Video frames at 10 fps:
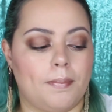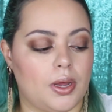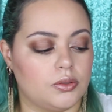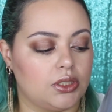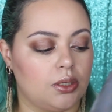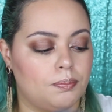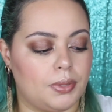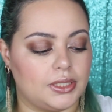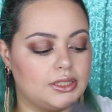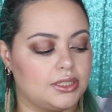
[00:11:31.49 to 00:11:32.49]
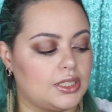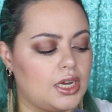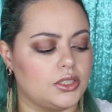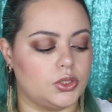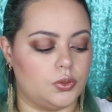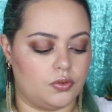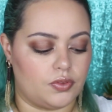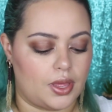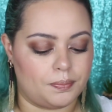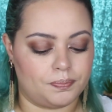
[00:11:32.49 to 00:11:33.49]
Bounty Basics. I got 2 of
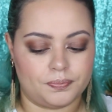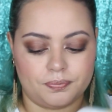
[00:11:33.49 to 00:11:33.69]
them.